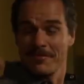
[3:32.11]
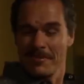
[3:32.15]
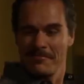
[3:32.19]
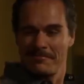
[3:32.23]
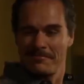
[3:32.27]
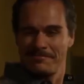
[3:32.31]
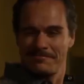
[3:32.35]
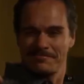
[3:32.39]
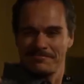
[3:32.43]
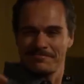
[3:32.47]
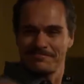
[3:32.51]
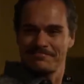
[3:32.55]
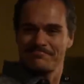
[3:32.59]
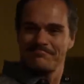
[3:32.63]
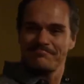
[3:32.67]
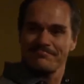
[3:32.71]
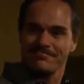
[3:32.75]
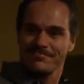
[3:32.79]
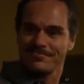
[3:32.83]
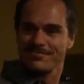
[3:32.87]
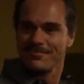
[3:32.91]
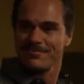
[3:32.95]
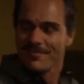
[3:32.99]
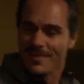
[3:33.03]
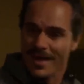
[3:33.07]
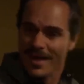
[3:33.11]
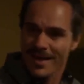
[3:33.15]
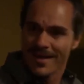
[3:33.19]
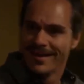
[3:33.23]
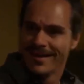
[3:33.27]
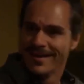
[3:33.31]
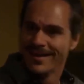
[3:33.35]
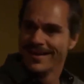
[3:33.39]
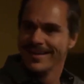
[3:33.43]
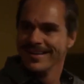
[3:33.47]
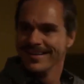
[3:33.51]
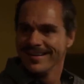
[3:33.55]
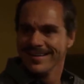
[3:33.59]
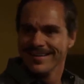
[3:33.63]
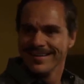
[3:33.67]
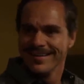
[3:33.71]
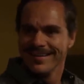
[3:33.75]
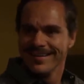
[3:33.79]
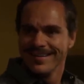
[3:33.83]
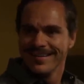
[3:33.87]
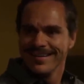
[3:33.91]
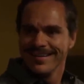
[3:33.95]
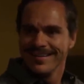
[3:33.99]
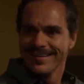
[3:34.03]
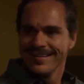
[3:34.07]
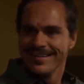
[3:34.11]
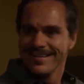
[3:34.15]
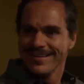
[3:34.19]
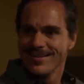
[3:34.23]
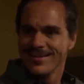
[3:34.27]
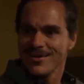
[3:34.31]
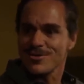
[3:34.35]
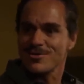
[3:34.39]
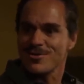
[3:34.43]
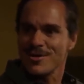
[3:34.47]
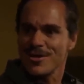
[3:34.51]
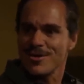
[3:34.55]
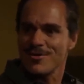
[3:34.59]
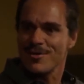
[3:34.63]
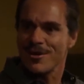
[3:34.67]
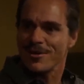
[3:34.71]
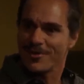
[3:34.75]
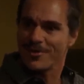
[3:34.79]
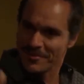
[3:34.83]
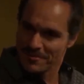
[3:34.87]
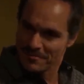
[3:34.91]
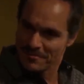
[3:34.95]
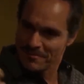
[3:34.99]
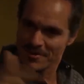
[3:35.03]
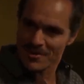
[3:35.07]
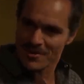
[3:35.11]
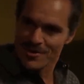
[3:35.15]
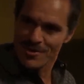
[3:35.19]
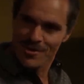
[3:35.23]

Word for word: are talking, like I said, we're talking about the whole Breaking